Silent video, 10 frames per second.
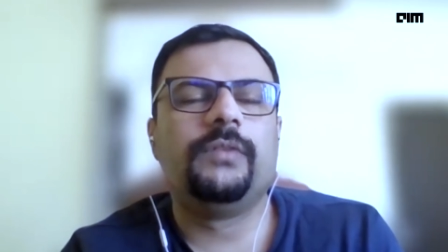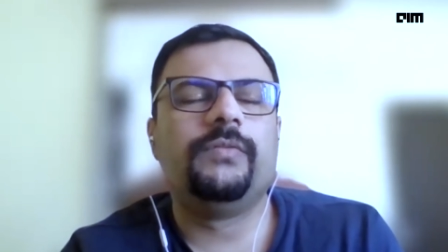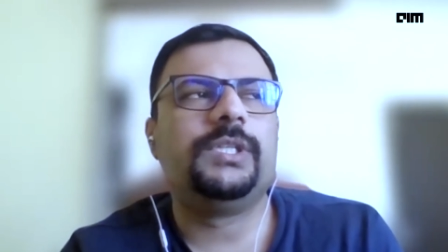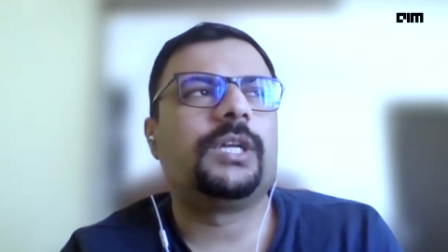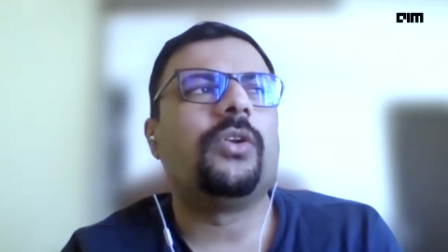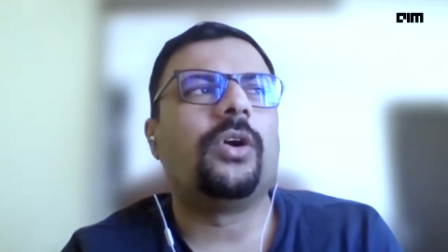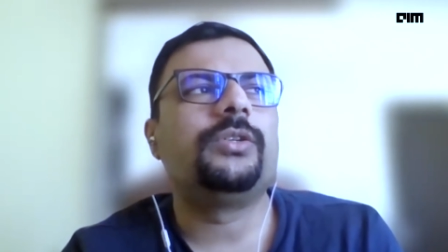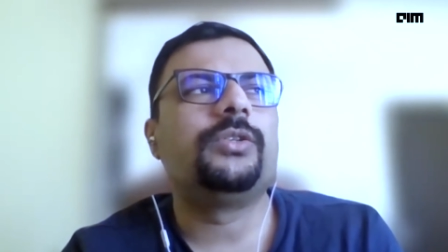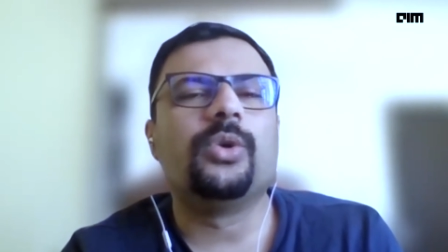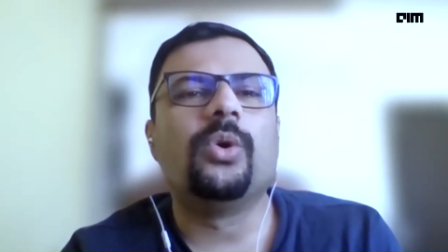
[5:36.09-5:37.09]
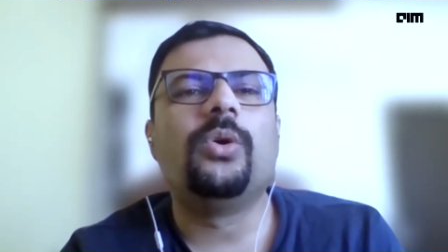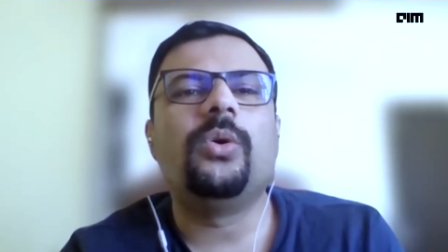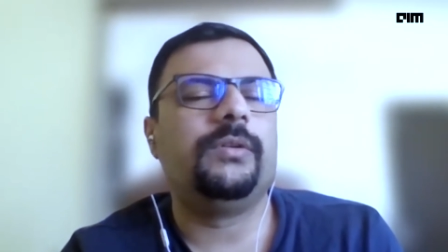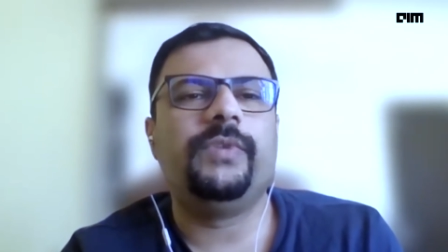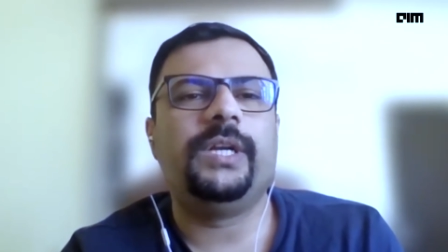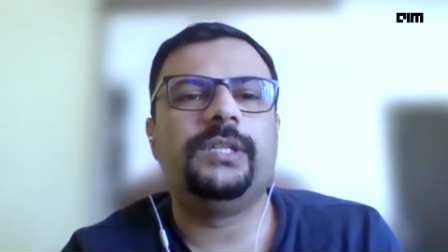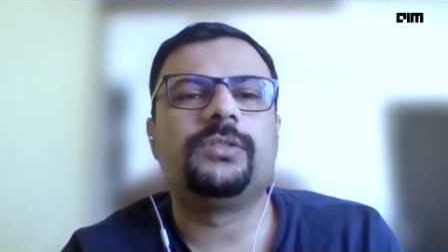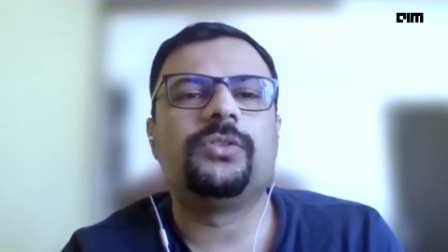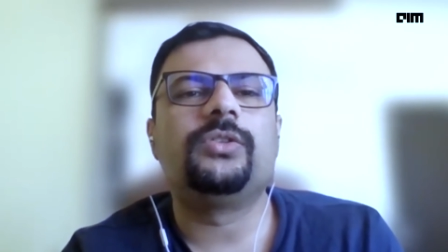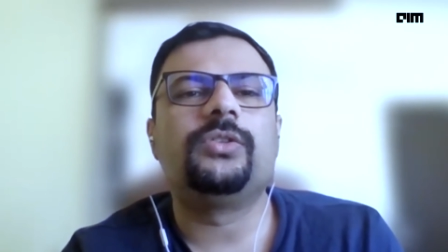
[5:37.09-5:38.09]
which are not so,
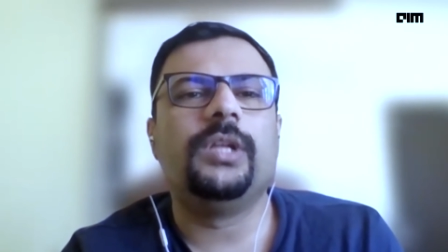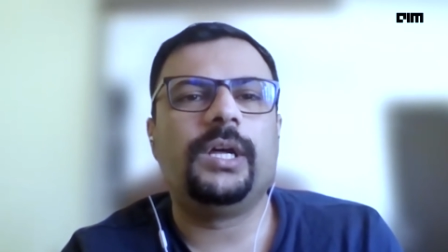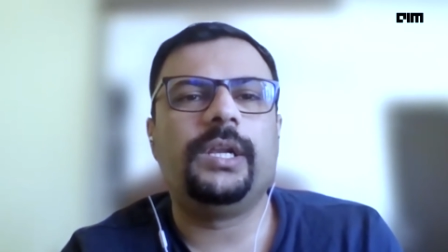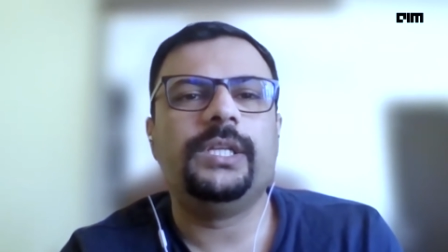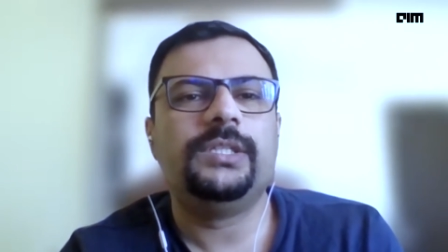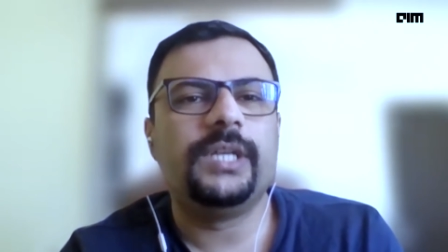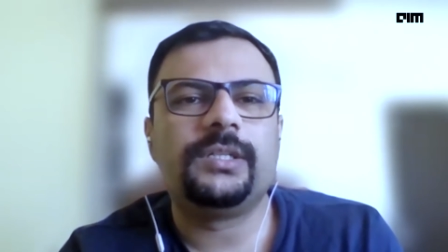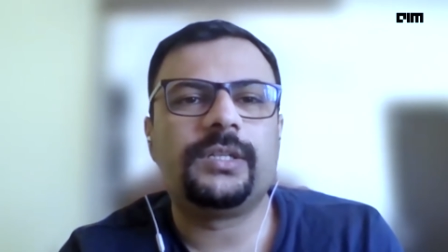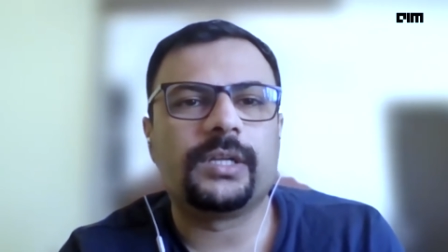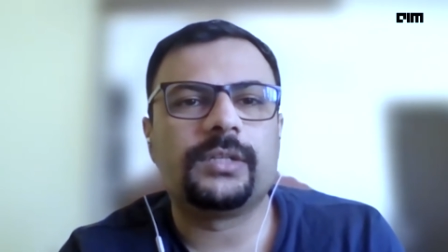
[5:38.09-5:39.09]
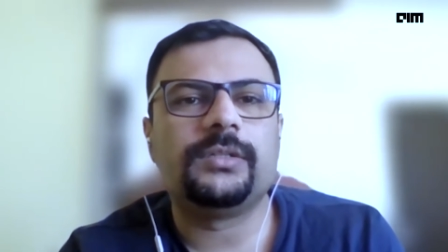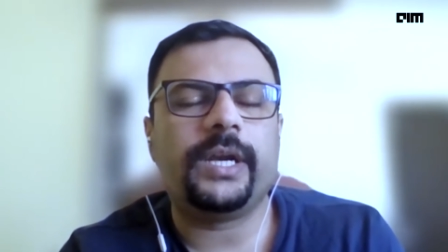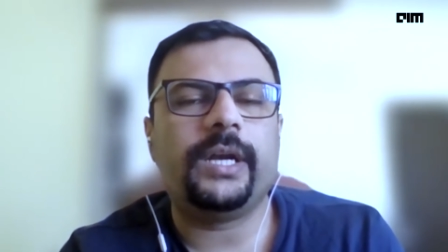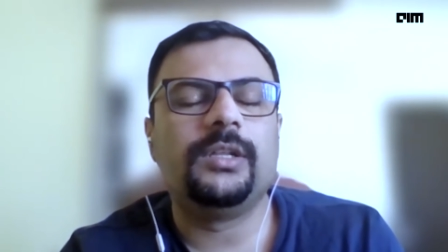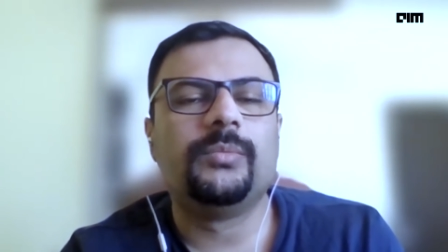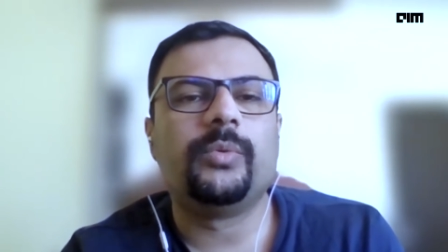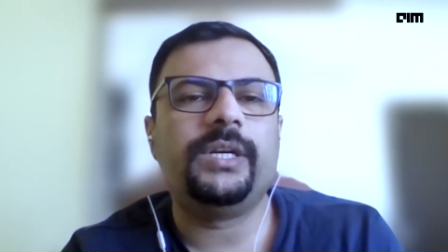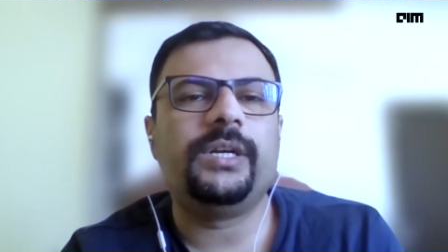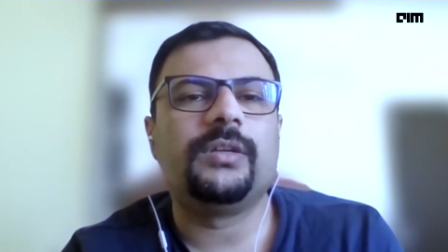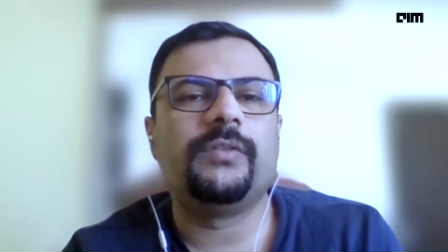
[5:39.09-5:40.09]
it's not a rigid structure at the
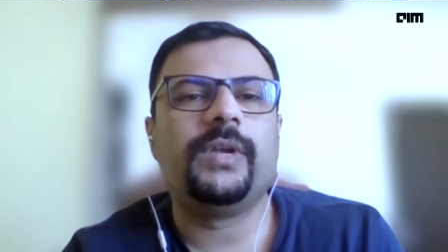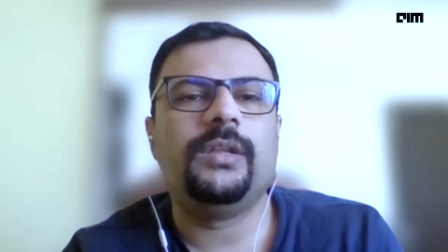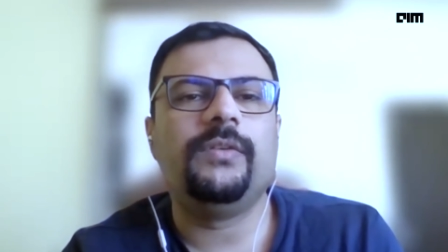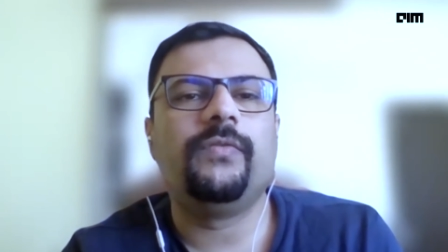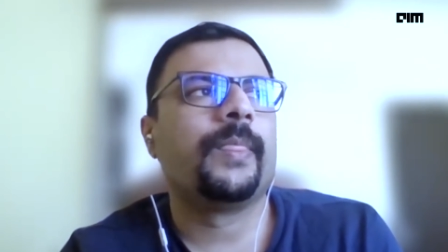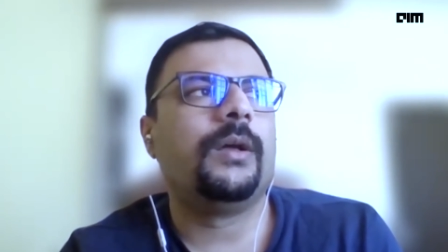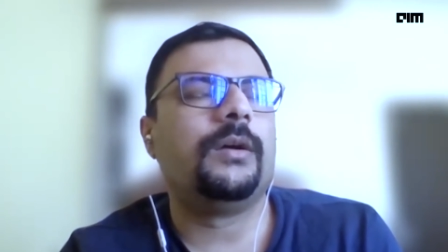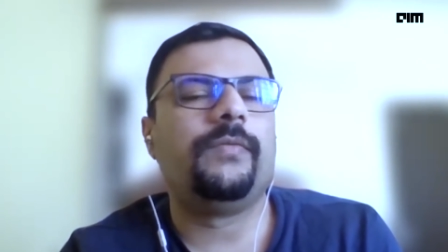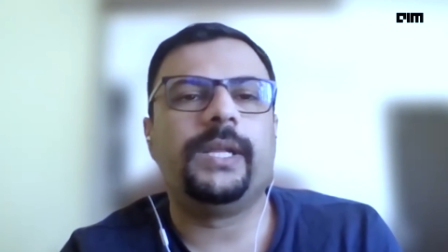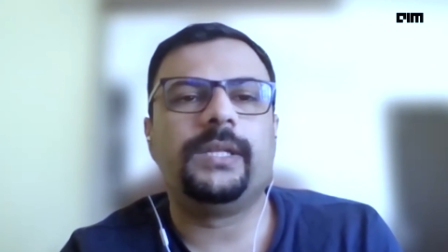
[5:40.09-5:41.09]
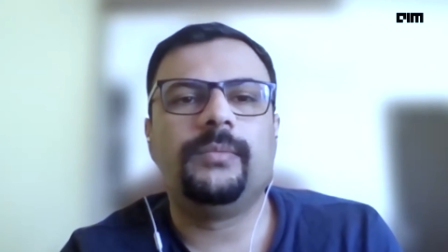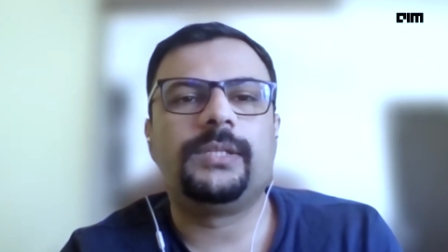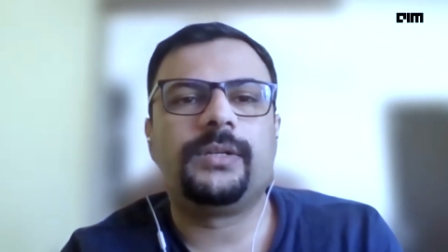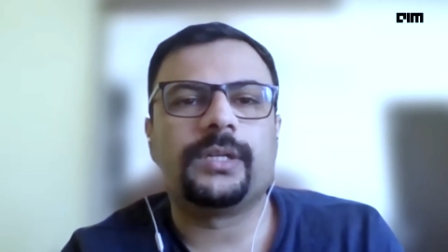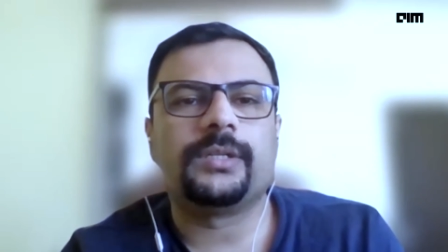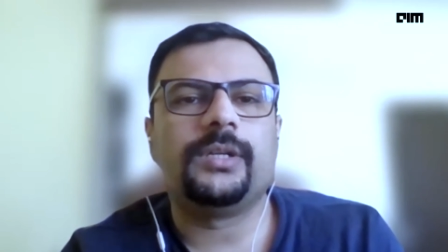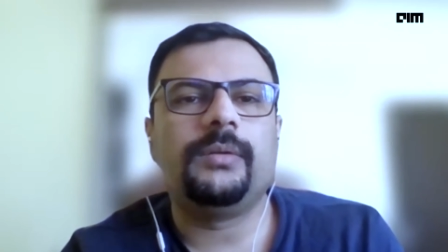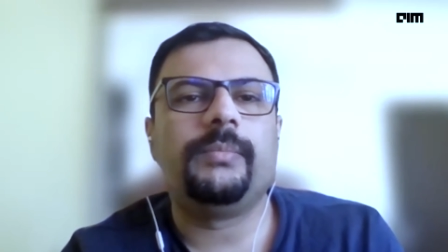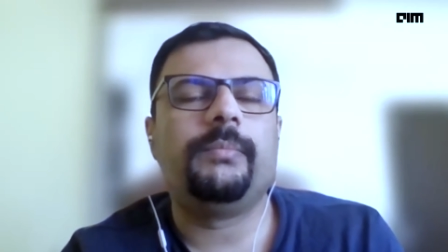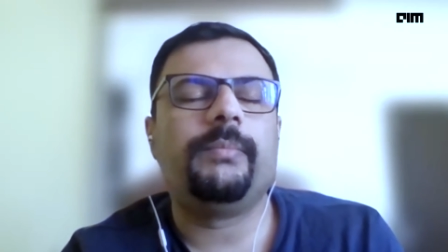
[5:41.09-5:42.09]
moment. It's a very uh, flexible structure,
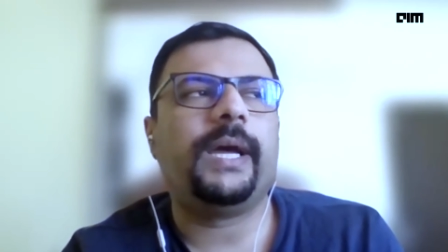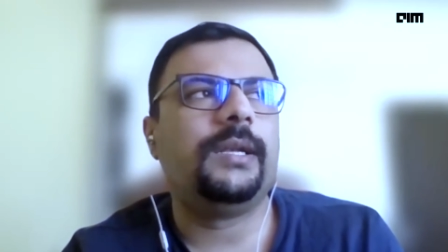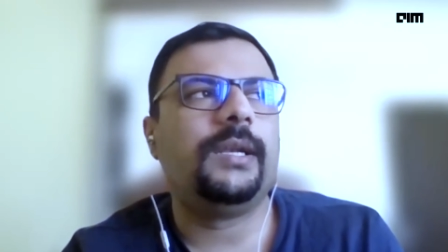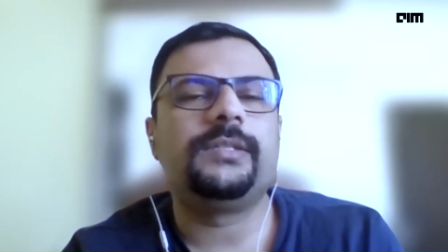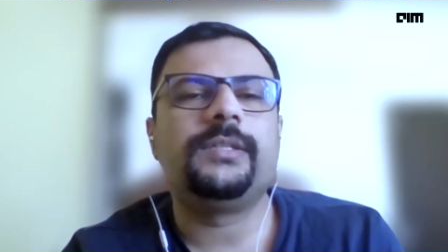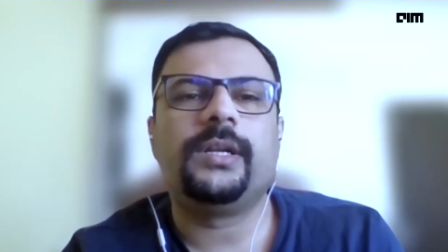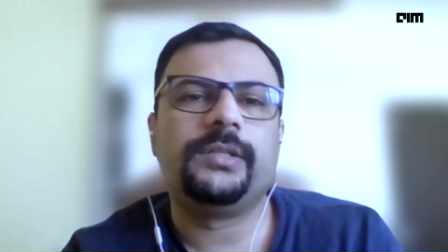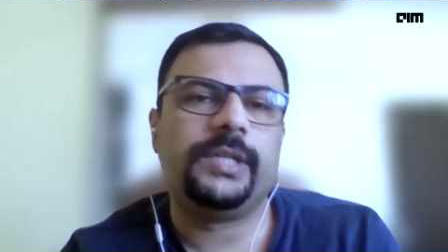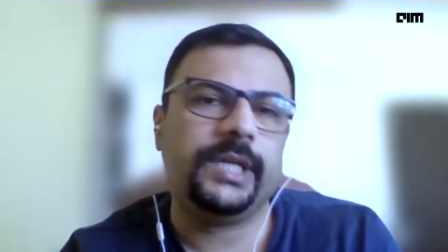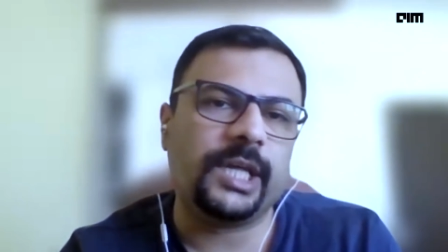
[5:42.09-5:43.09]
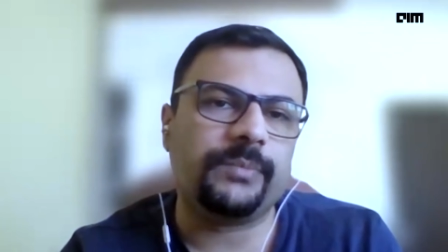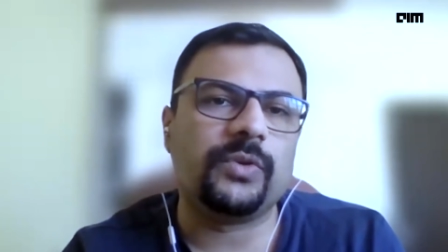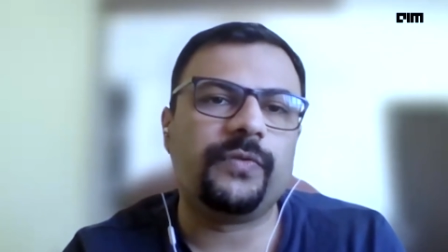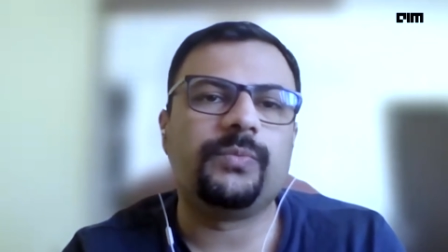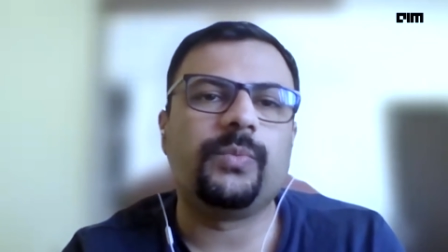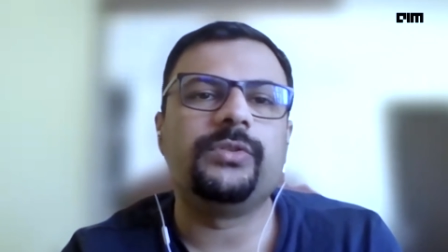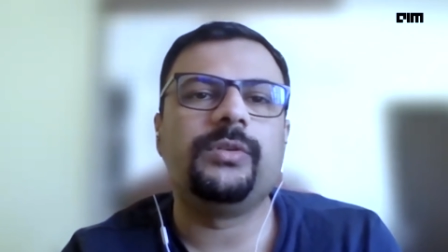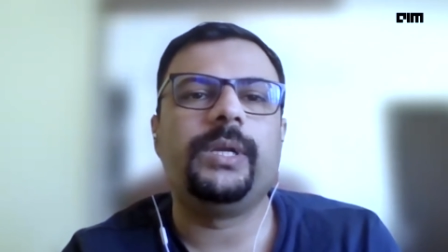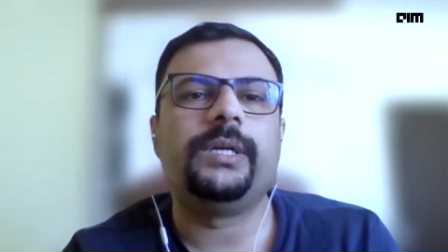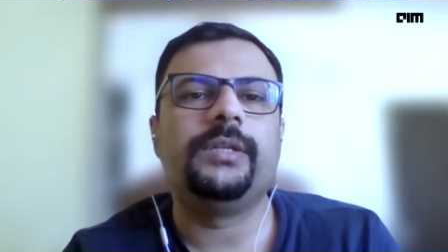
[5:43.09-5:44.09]
but by and large, there are three types of
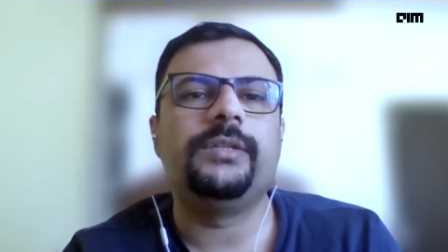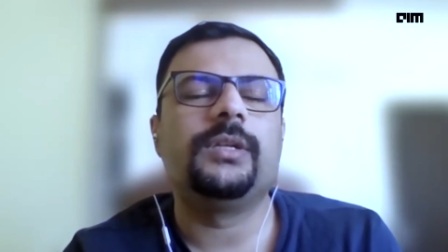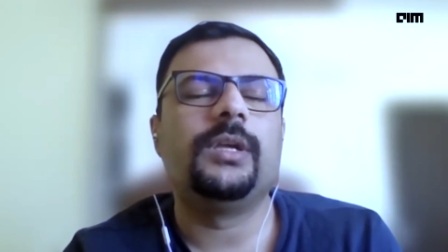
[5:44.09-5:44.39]
responsibilities.